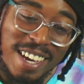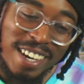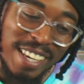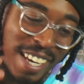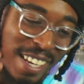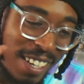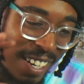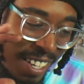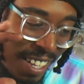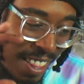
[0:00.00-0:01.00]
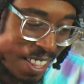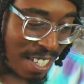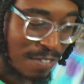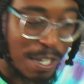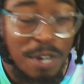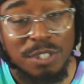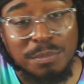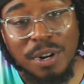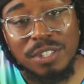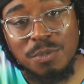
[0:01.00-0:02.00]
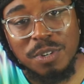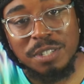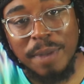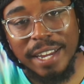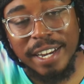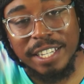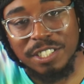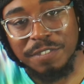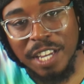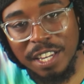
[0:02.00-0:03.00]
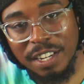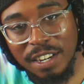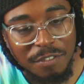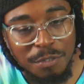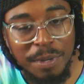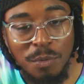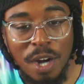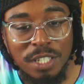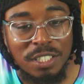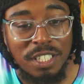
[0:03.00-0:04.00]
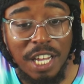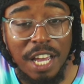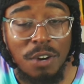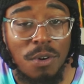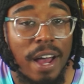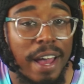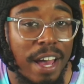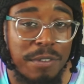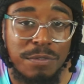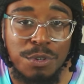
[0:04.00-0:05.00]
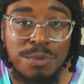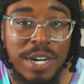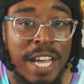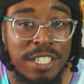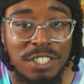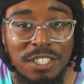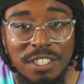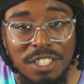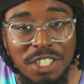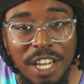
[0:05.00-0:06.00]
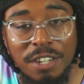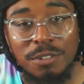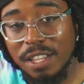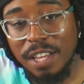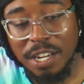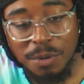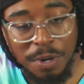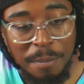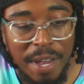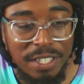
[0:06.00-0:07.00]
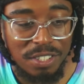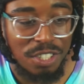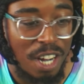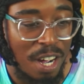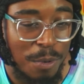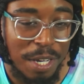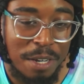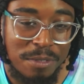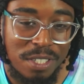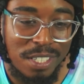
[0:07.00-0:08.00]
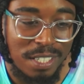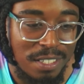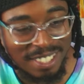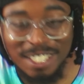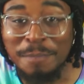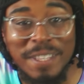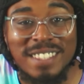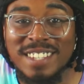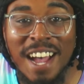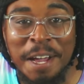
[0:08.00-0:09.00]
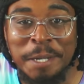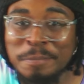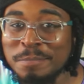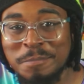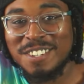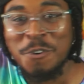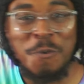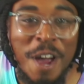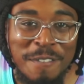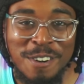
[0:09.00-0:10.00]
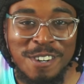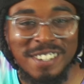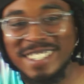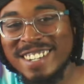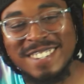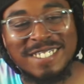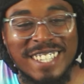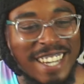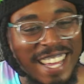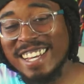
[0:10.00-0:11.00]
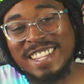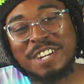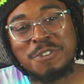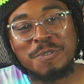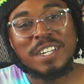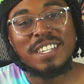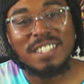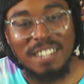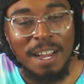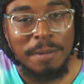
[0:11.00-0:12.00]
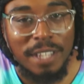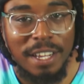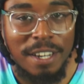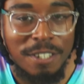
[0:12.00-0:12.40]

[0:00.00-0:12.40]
Again, this video is brought to us by Next of Kin. If you've been watching the channel, I have a few reactions to this channel. They do an amazing job when it comes to these something toms, whoever, you know what I'm saying? Like, they do a really good job of that, and